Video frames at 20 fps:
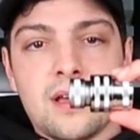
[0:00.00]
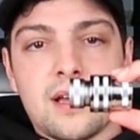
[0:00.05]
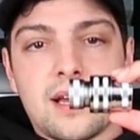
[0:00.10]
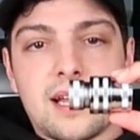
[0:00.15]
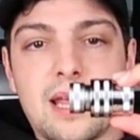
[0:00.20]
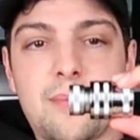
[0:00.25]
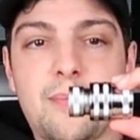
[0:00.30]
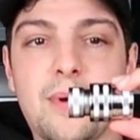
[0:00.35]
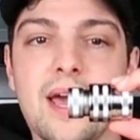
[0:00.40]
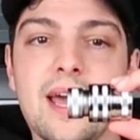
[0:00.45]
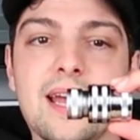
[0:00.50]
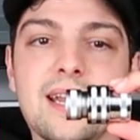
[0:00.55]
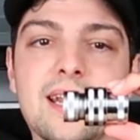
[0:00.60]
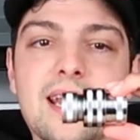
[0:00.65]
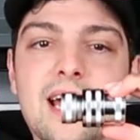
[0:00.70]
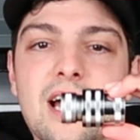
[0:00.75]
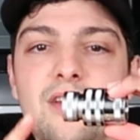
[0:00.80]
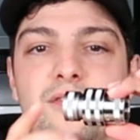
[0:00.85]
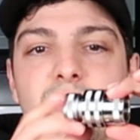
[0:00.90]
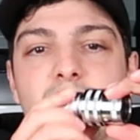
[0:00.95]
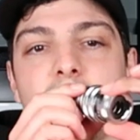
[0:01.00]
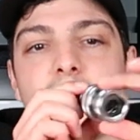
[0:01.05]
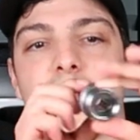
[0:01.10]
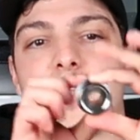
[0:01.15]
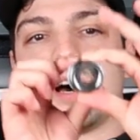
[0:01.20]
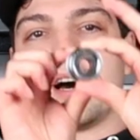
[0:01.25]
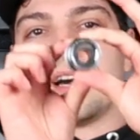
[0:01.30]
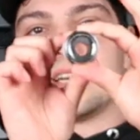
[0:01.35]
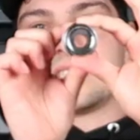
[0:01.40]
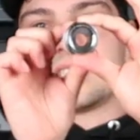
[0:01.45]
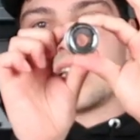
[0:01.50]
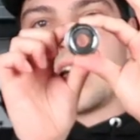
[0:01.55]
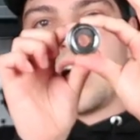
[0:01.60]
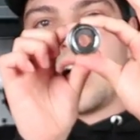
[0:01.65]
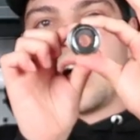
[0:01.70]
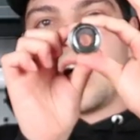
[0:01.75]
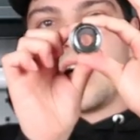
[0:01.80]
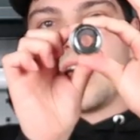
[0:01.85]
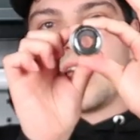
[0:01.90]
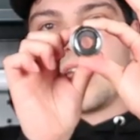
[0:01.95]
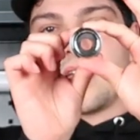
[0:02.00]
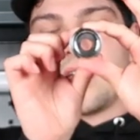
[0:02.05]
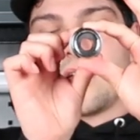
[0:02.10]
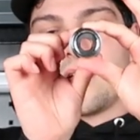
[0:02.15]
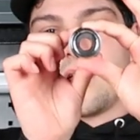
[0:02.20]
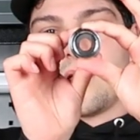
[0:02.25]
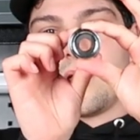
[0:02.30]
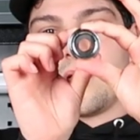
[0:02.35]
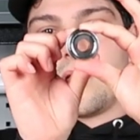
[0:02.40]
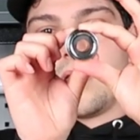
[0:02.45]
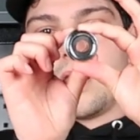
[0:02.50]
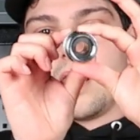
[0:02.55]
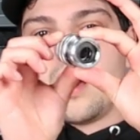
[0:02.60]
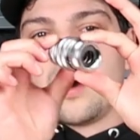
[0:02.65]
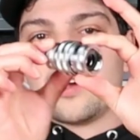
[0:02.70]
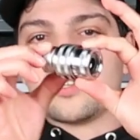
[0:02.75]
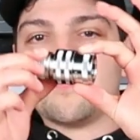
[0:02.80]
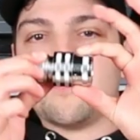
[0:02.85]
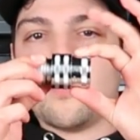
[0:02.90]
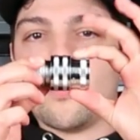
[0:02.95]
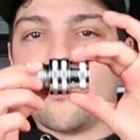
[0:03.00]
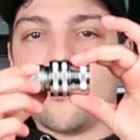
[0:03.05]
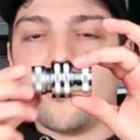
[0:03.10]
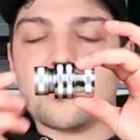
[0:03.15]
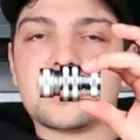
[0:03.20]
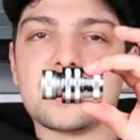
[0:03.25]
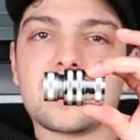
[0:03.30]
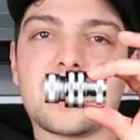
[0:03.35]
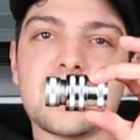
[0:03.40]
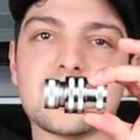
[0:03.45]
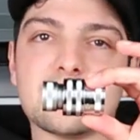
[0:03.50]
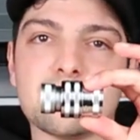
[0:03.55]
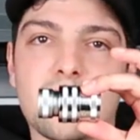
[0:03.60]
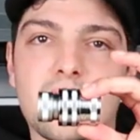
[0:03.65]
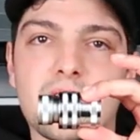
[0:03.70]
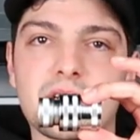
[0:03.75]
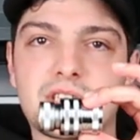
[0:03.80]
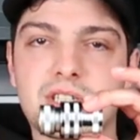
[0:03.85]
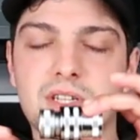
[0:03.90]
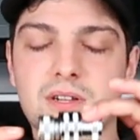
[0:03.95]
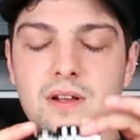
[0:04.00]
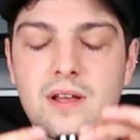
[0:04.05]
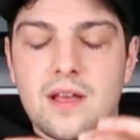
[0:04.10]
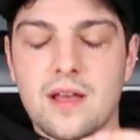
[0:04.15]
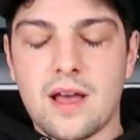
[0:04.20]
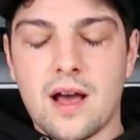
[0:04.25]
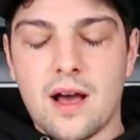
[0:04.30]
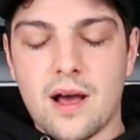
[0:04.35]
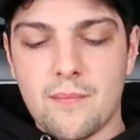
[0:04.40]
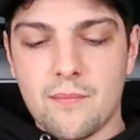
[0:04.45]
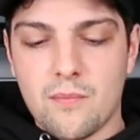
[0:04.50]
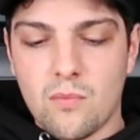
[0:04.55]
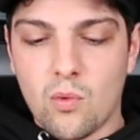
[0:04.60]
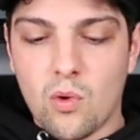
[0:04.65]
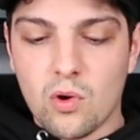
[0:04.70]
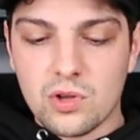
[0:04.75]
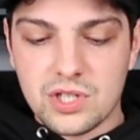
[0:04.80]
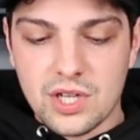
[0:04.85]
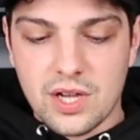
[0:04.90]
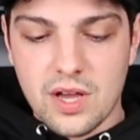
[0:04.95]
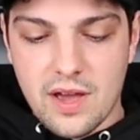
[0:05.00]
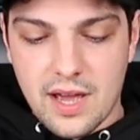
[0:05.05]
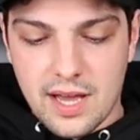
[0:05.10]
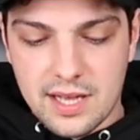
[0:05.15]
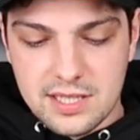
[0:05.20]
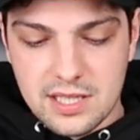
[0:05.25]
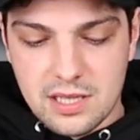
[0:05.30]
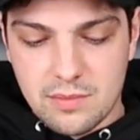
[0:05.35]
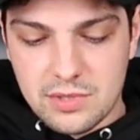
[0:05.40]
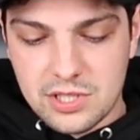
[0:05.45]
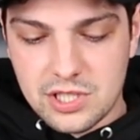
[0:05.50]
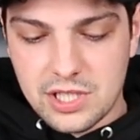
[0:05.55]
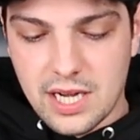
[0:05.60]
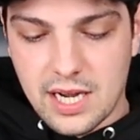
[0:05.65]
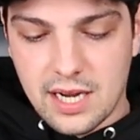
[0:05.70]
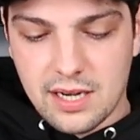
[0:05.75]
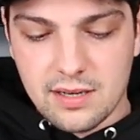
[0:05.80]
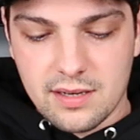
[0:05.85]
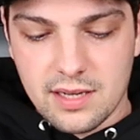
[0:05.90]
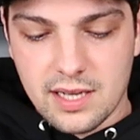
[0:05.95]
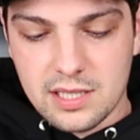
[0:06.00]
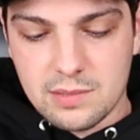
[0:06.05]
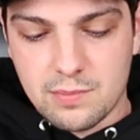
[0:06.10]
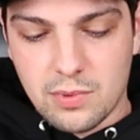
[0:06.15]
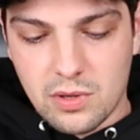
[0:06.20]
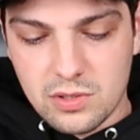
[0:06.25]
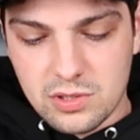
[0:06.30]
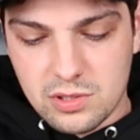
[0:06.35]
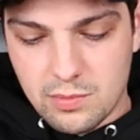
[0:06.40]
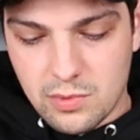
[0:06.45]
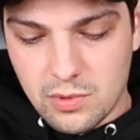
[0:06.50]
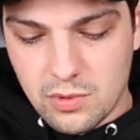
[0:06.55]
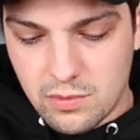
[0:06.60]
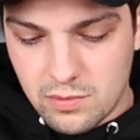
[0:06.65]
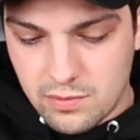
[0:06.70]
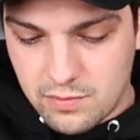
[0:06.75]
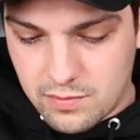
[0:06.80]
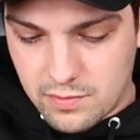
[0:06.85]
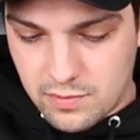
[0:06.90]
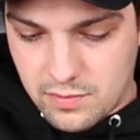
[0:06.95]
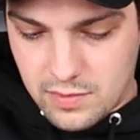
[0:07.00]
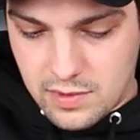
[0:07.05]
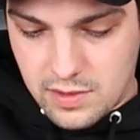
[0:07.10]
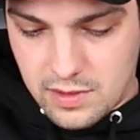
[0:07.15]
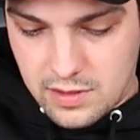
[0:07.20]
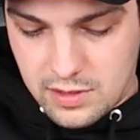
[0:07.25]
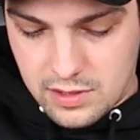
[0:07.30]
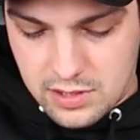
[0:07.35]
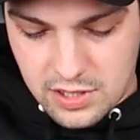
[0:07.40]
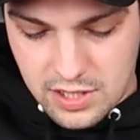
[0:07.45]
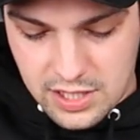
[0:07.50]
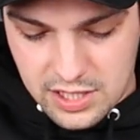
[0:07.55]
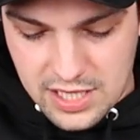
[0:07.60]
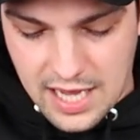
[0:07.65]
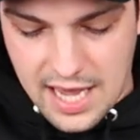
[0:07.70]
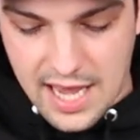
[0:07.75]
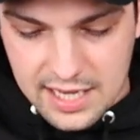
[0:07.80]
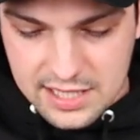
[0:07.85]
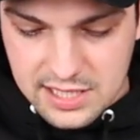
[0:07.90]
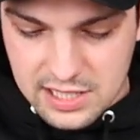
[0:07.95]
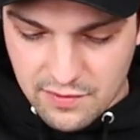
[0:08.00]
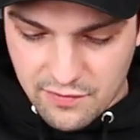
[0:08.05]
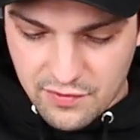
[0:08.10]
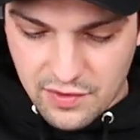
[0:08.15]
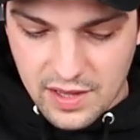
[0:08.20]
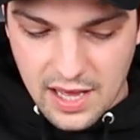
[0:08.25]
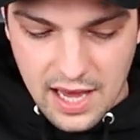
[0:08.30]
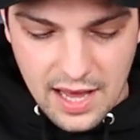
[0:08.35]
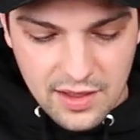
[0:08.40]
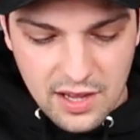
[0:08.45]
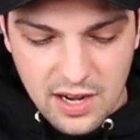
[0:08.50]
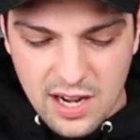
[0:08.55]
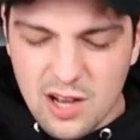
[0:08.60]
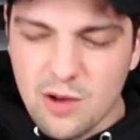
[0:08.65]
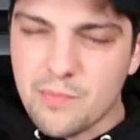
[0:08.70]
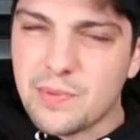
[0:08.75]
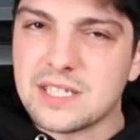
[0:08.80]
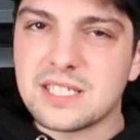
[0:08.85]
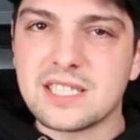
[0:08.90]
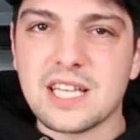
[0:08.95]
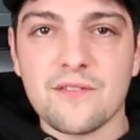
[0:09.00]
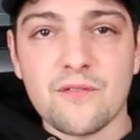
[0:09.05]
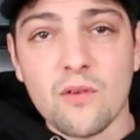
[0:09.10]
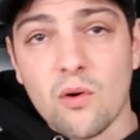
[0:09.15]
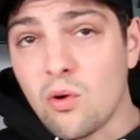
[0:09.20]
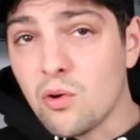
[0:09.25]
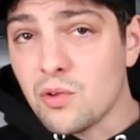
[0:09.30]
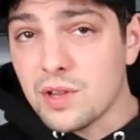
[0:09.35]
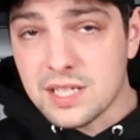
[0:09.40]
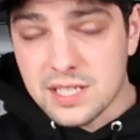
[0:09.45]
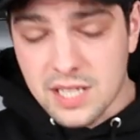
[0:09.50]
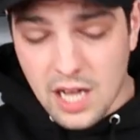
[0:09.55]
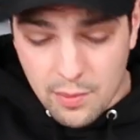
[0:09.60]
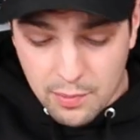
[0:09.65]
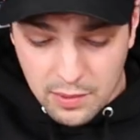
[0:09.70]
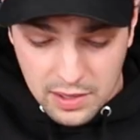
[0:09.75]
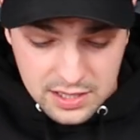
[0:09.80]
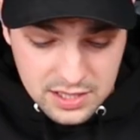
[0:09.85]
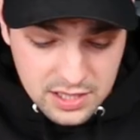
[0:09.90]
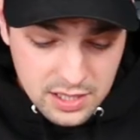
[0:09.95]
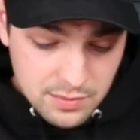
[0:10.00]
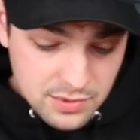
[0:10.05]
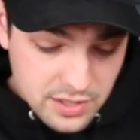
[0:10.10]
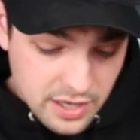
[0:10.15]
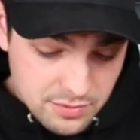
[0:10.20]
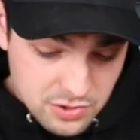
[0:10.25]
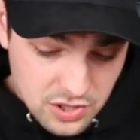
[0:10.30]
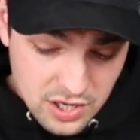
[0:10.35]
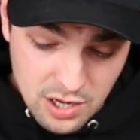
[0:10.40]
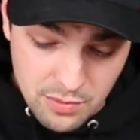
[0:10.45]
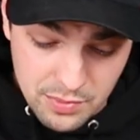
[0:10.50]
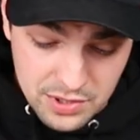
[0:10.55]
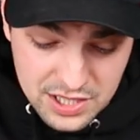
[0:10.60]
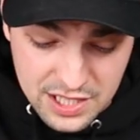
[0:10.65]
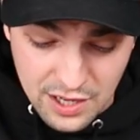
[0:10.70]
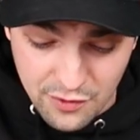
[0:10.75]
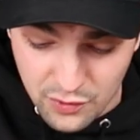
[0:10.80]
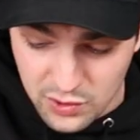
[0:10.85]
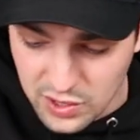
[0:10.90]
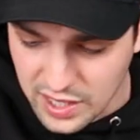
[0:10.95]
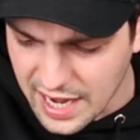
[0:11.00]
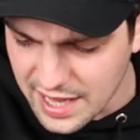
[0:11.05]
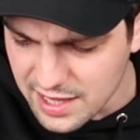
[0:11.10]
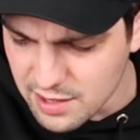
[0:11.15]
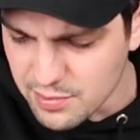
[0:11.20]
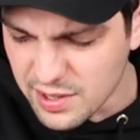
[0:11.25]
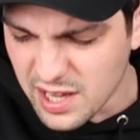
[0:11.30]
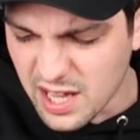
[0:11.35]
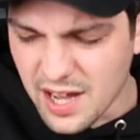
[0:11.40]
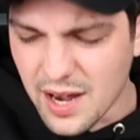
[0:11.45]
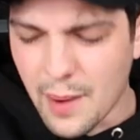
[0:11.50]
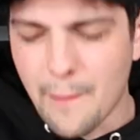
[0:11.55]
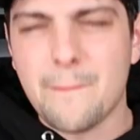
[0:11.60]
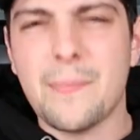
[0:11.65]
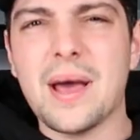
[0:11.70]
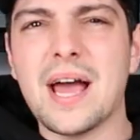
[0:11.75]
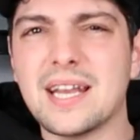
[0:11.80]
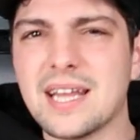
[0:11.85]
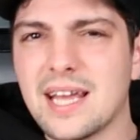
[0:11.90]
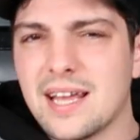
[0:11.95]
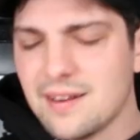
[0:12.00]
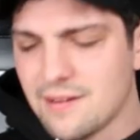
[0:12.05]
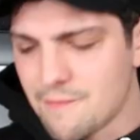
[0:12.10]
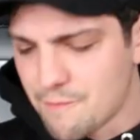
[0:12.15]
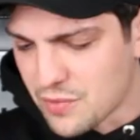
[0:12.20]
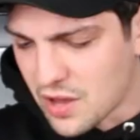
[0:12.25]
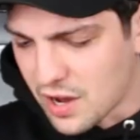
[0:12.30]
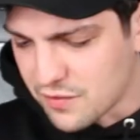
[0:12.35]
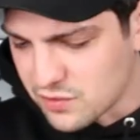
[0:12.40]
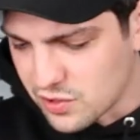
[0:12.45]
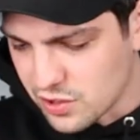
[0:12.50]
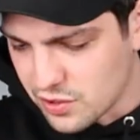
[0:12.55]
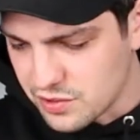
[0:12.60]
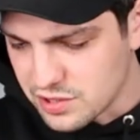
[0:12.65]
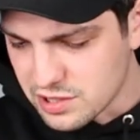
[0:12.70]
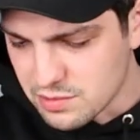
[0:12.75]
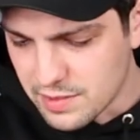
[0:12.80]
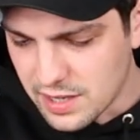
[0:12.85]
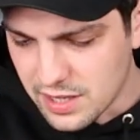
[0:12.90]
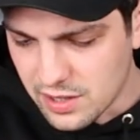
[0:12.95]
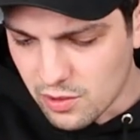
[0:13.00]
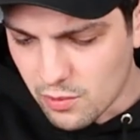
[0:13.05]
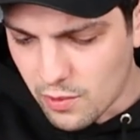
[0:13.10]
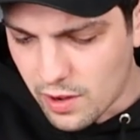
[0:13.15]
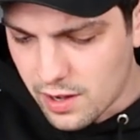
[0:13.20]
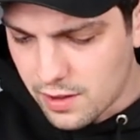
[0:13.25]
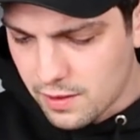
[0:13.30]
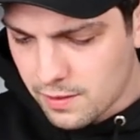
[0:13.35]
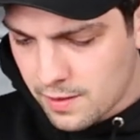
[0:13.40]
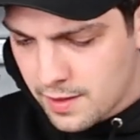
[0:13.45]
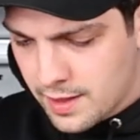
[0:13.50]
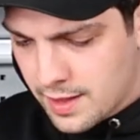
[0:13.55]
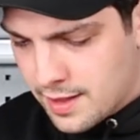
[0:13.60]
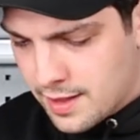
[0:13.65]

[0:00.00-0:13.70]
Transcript: Clip it in, and now you've got a nice high large bore to get as much water going into the machine as possible. So these are excellent for that. They're a little bit stiff. All these couplings sometimes are a little bit stiff when you get them, but they kind of bed in after you use them a little while.